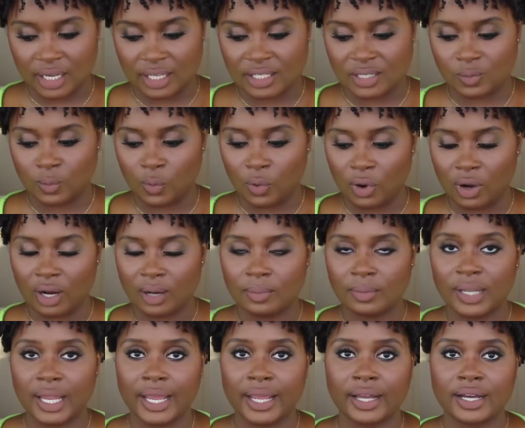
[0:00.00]
It's warm
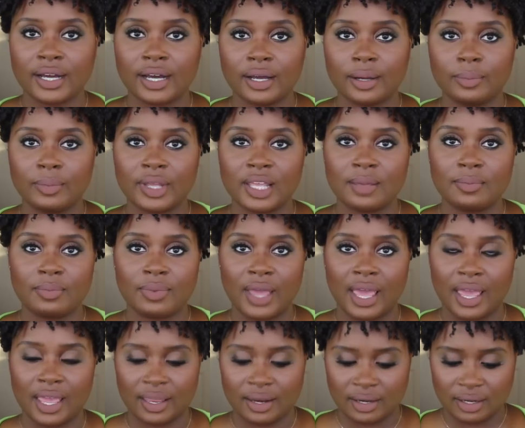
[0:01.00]
like um,
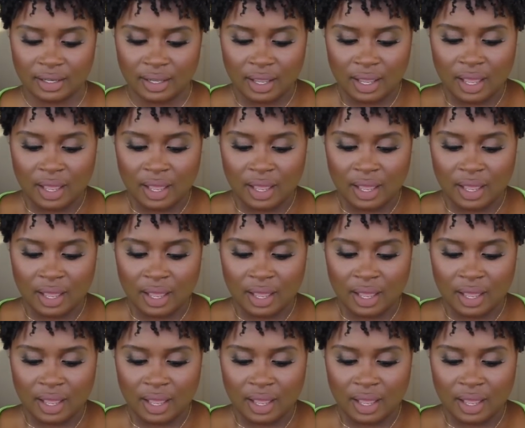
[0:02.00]
Eben,